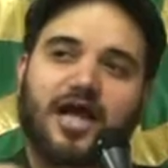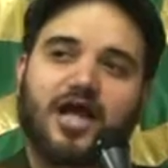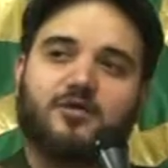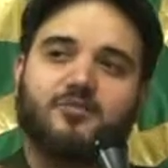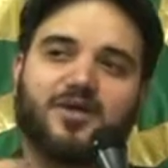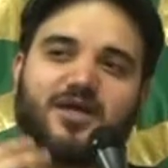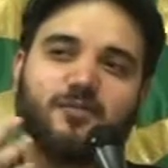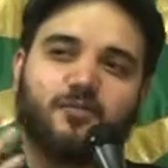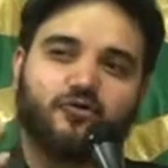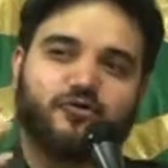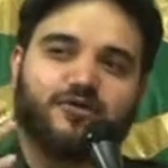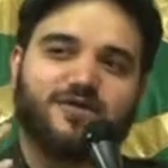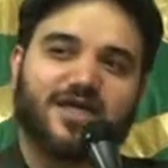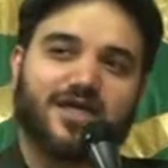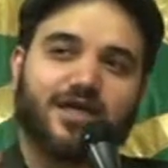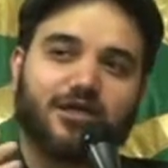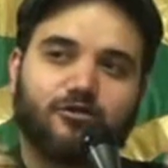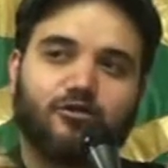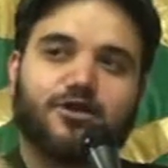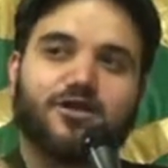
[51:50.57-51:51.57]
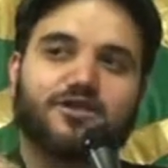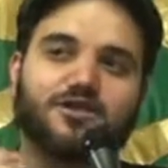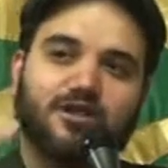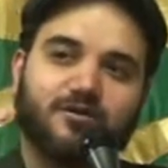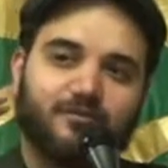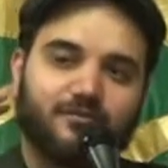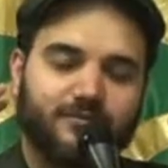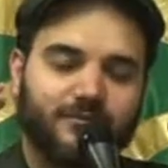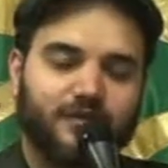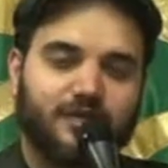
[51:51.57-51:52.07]
I'll be able to take a look at
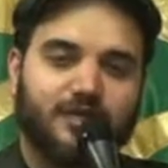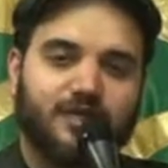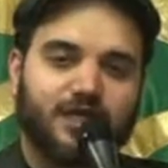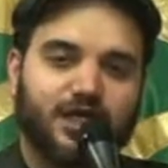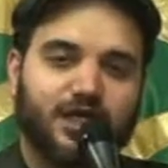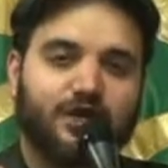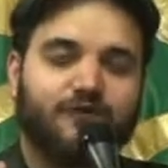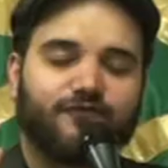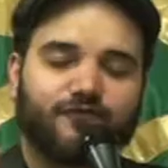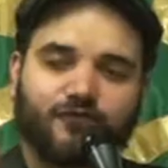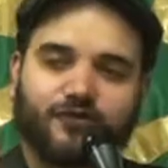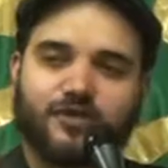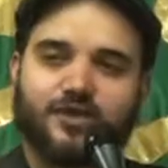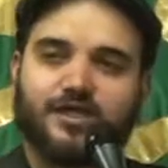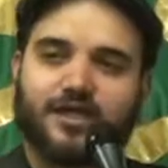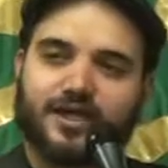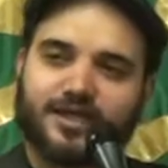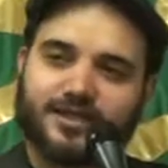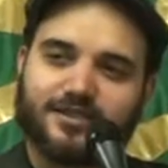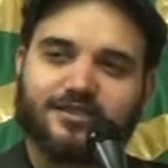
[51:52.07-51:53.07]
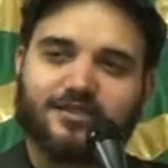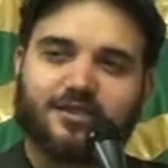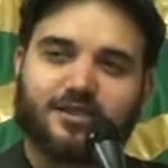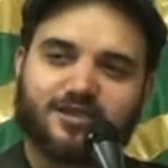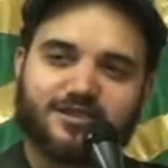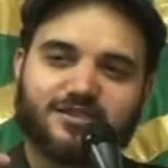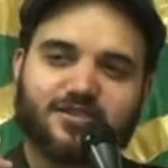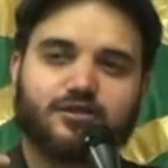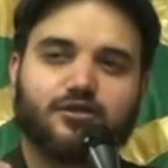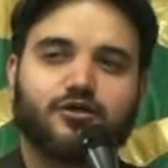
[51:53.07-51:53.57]
them carefully and
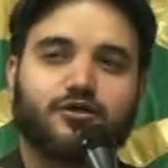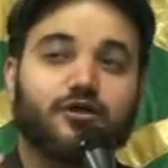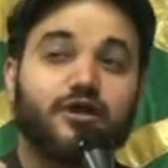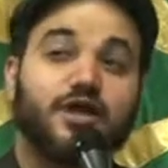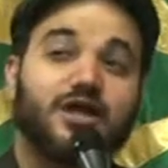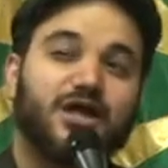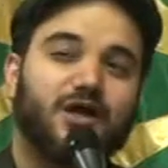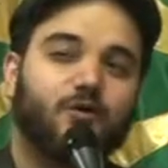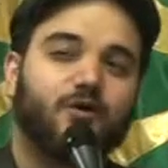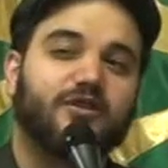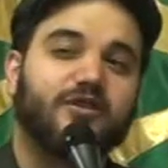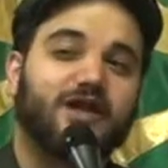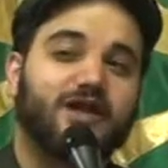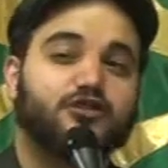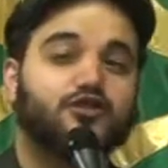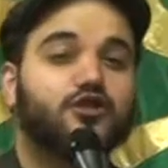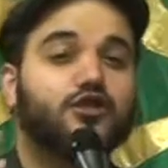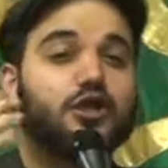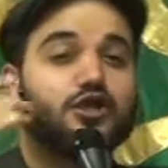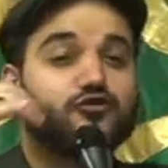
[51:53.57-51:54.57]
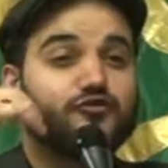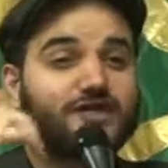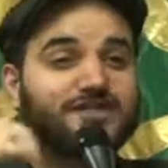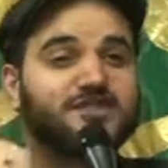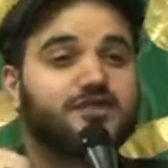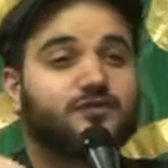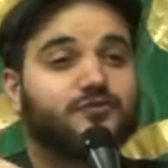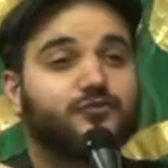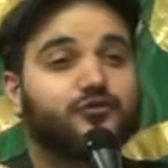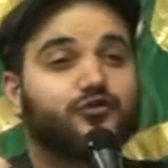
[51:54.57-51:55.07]
consider whether I should
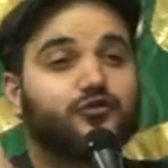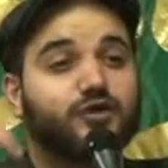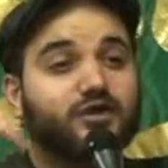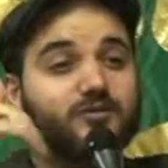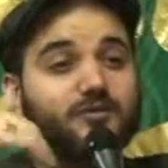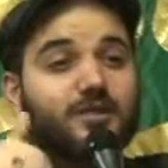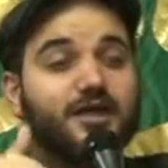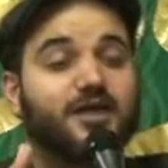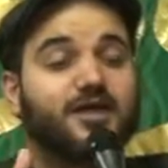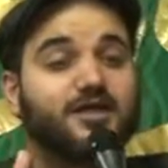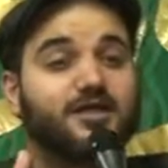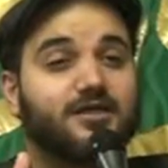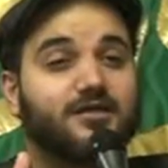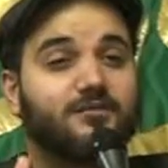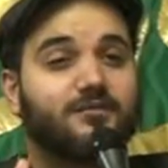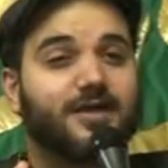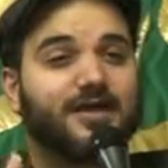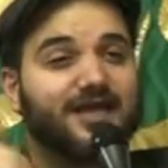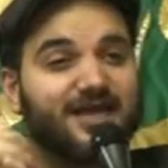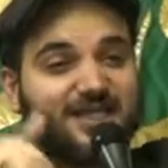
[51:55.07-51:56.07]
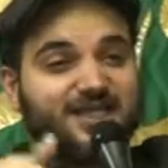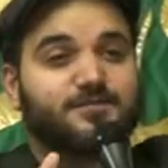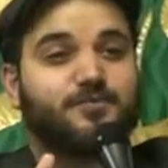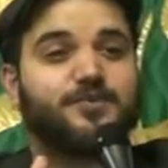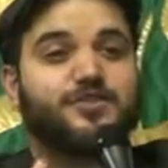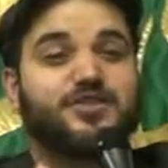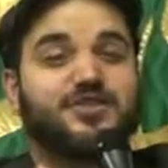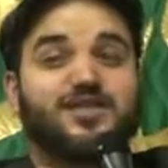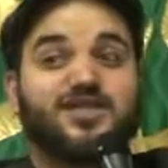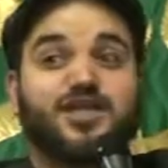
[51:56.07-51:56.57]
address them during my, my next
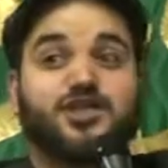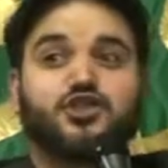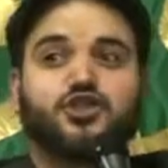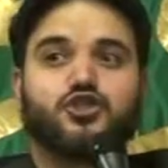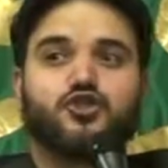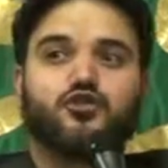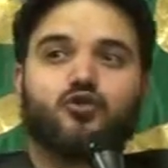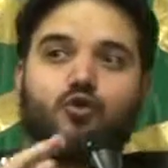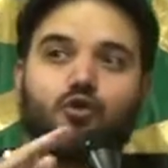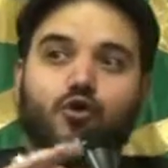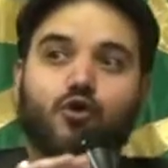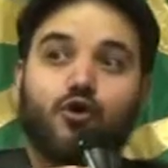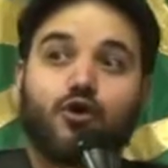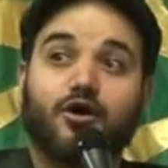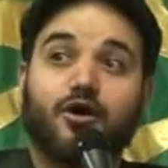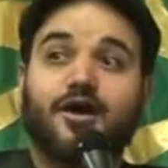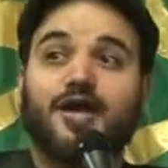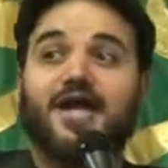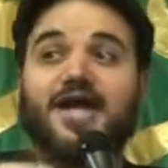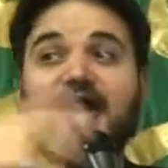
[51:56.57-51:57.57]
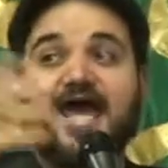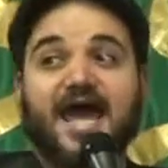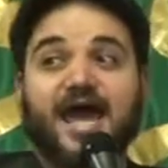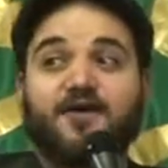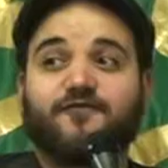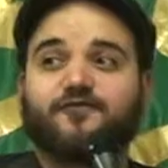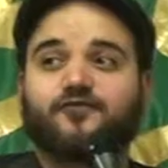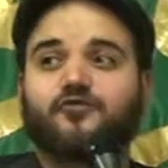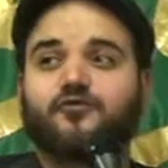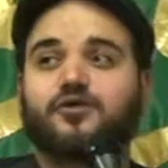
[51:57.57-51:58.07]
presentation or
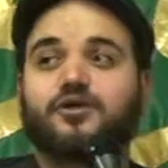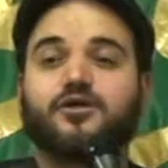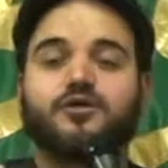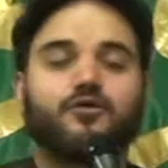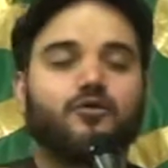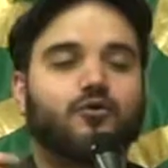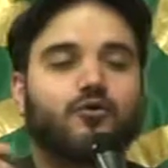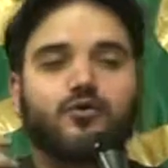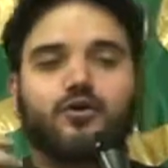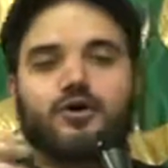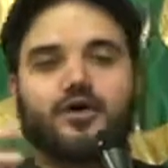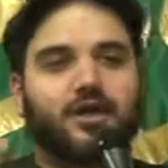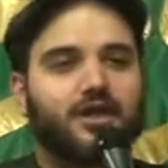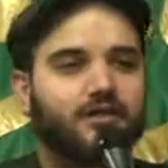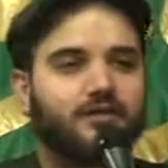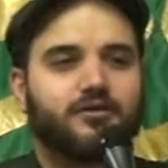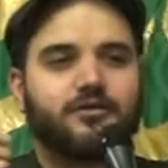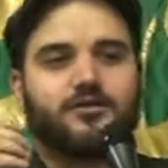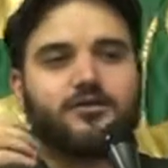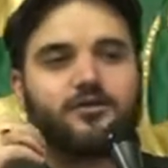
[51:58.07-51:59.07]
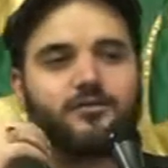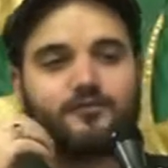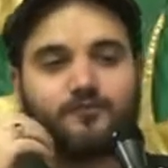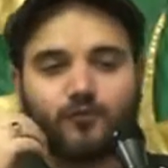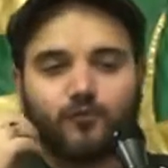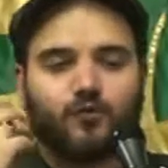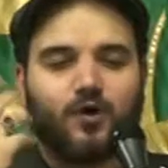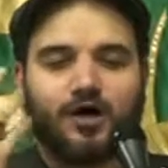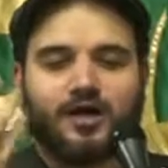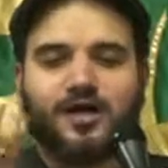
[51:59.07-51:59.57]
after it or uh,
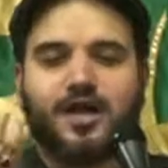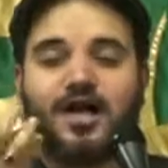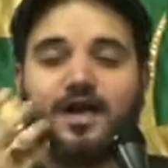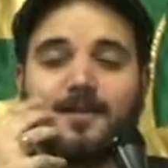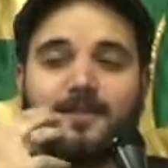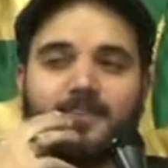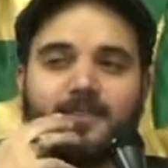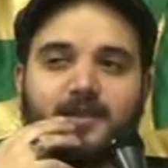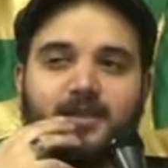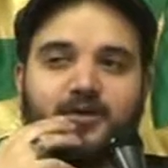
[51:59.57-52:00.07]
whatnot.